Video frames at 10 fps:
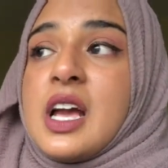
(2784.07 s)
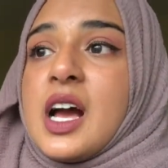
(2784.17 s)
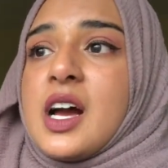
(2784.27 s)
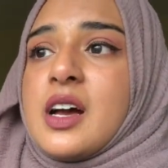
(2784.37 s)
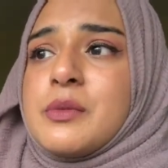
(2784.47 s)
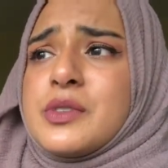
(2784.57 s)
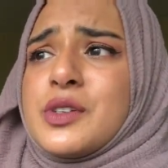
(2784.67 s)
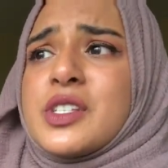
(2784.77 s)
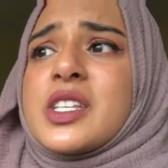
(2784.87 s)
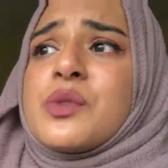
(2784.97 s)

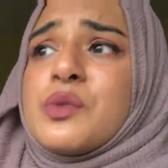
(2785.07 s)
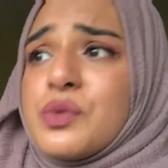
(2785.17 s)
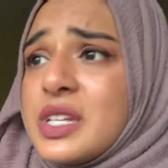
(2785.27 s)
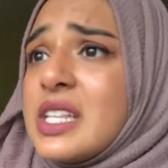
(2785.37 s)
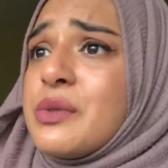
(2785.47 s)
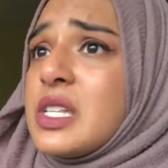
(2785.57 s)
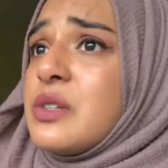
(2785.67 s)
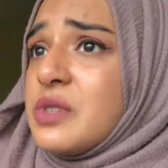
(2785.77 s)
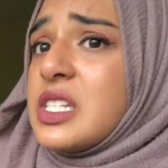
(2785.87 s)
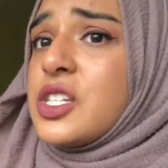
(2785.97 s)
So just like really, really,
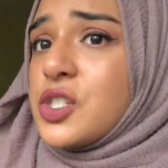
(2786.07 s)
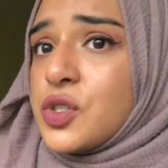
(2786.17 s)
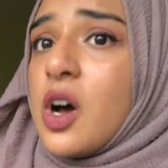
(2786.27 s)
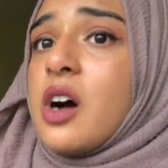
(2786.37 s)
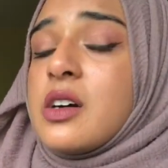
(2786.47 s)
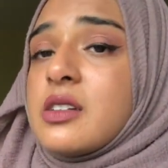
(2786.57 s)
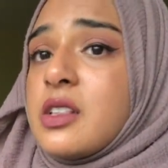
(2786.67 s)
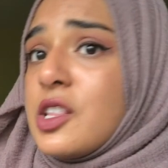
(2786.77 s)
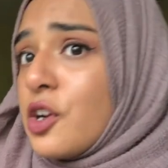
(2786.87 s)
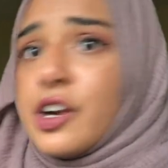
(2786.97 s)
really
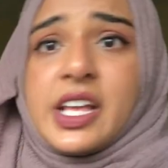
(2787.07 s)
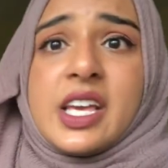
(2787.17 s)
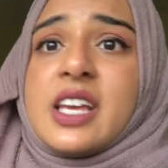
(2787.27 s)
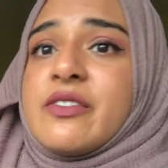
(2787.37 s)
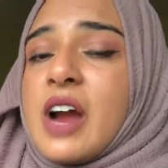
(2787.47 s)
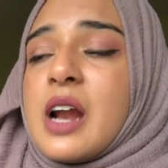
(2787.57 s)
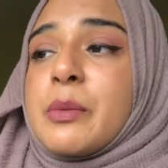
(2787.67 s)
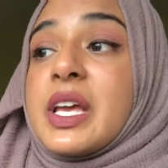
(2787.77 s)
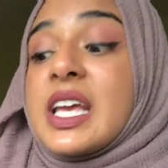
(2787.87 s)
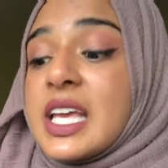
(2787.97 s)
strong learning environment